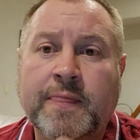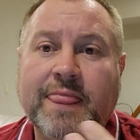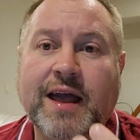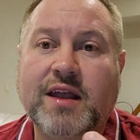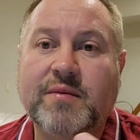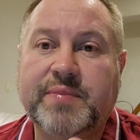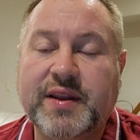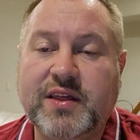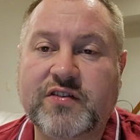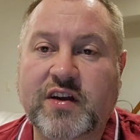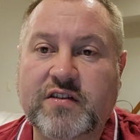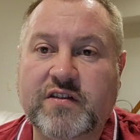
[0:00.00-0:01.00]
that completely
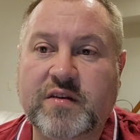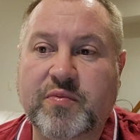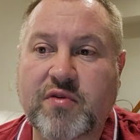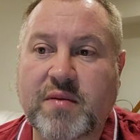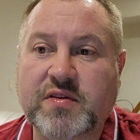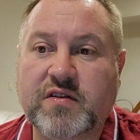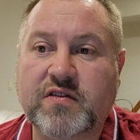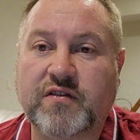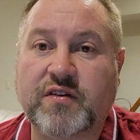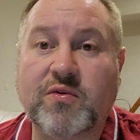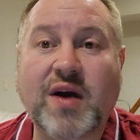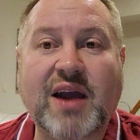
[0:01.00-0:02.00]
changes the parameters
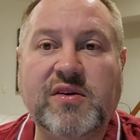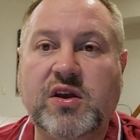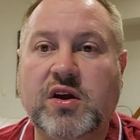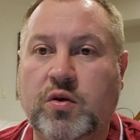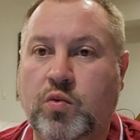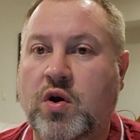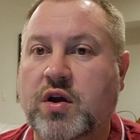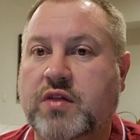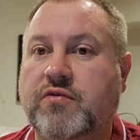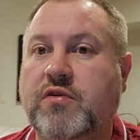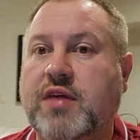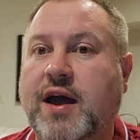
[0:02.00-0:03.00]
of it. Well, how are you going to work
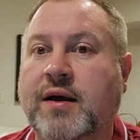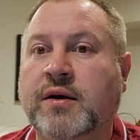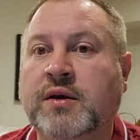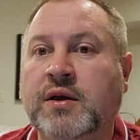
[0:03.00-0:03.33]
through that?